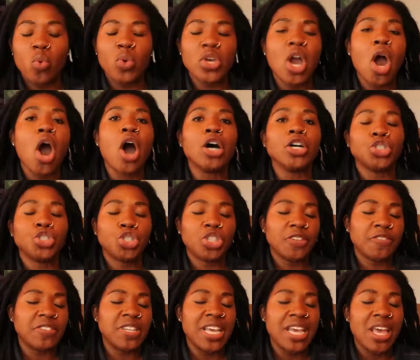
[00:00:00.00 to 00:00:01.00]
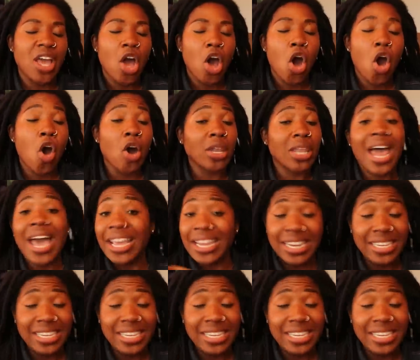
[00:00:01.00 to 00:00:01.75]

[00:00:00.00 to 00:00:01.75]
when we all shifted online,